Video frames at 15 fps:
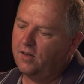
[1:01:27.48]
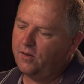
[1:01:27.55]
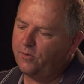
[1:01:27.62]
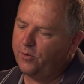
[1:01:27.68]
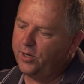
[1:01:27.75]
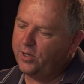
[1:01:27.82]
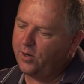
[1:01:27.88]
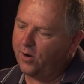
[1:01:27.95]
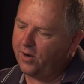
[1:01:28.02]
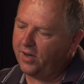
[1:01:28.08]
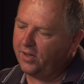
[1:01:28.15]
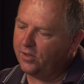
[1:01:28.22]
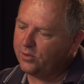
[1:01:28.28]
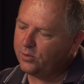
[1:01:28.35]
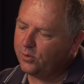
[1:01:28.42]

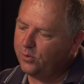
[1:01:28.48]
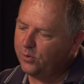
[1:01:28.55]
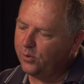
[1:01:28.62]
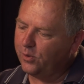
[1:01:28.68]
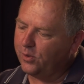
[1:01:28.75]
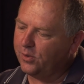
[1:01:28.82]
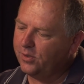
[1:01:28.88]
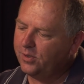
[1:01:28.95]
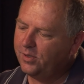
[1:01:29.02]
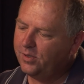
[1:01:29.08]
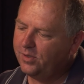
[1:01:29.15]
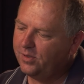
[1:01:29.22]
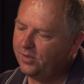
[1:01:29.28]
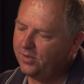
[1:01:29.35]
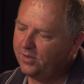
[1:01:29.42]
Returning to school
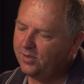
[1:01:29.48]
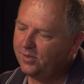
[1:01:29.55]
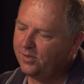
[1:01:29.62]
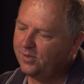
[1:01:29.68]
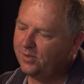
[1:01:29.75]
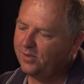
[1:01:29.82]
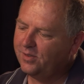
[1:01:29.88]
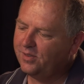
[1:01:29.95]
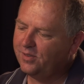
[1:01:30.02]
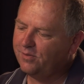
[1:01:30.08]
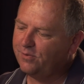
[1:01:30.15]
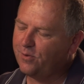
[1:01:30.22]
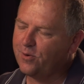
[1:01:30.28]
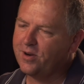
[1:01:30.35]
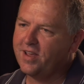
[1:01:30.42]
at
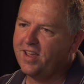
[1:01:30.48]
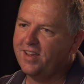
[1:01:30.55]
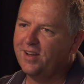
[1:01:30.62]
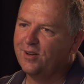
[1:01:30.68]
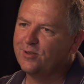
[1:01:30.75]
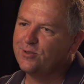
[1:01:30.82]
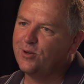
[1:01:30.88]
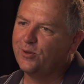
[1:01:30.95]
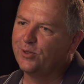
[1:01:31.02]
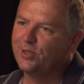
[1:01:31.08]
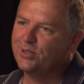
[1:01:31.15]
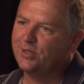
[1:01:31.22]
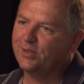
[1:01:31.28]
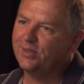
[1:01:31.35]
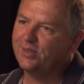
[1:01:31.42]
48 years old is